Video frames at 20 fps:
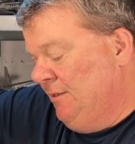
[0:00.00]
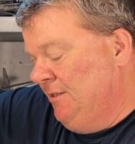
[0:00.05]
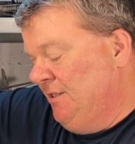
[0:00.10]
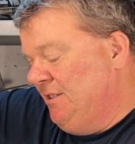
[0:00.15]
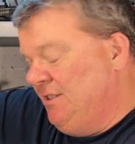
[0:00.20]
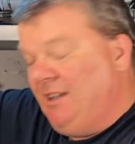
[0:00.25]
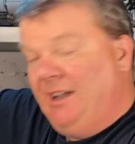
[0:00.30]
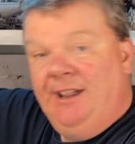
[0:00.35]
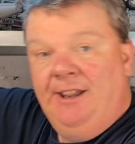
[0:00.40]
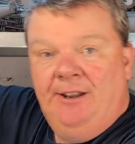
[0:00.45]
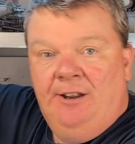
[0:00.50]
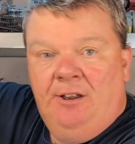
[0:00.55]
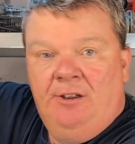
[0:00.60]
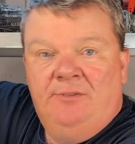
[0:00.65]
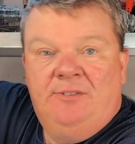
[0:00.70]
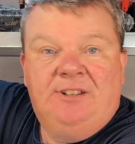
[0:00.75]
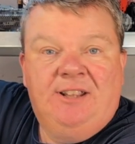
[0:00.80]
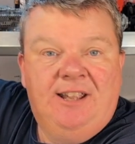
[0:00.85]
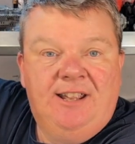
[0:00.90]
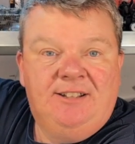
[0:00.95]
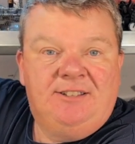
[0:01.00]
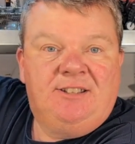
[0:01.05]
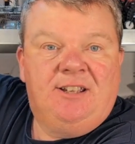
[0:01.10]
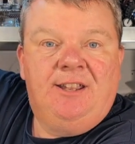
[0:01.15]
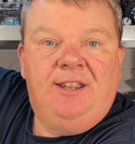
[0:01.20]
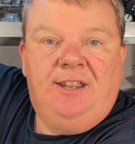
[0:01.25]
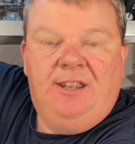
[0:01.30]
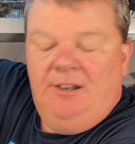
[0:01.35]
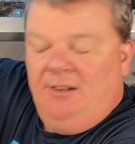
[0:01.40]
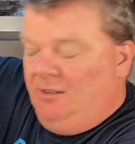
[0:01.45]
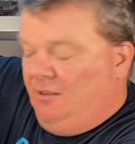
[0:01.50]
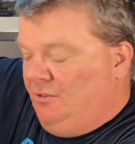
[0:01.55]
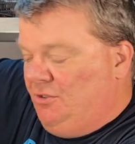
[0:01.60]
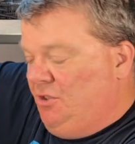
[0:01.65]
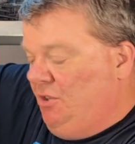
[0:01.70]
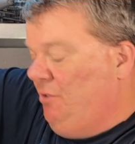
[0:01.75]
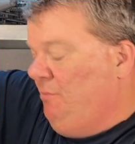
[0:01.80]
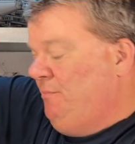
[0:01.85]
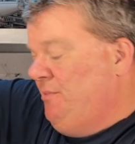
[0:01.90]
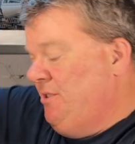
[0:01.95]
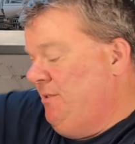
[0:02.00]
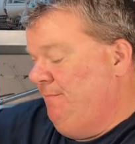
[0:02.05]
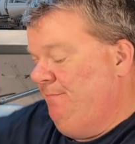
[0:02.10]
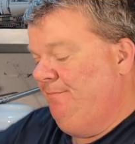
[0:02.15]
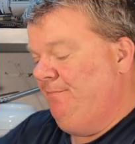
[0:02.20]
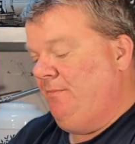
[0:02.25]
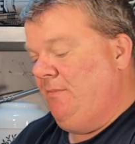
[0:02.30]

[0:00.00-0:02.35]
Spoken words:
Staying over there, taking our jobs.